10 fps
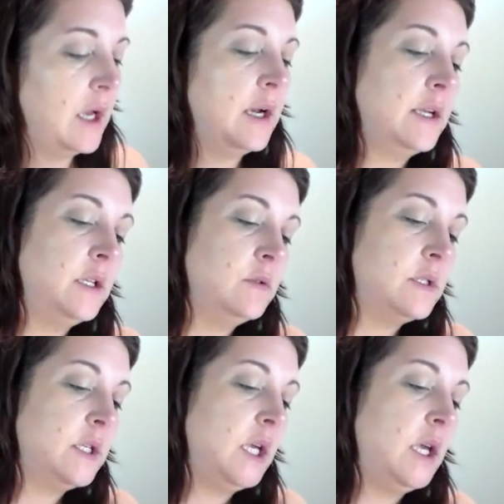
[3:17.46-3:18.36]
And I do
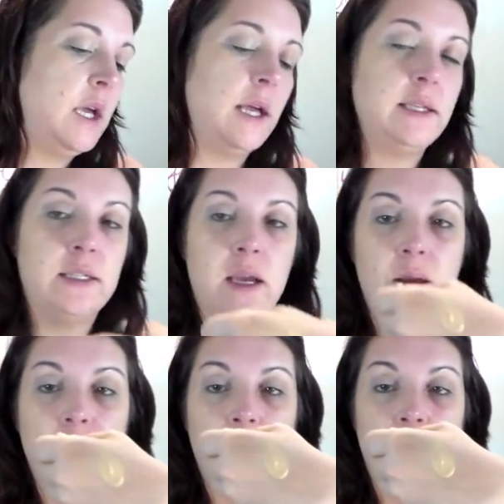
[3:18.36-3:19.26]
see, as
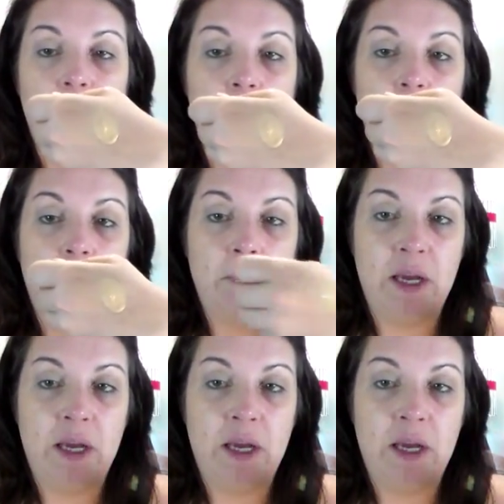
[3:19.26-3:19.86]
I'm like holding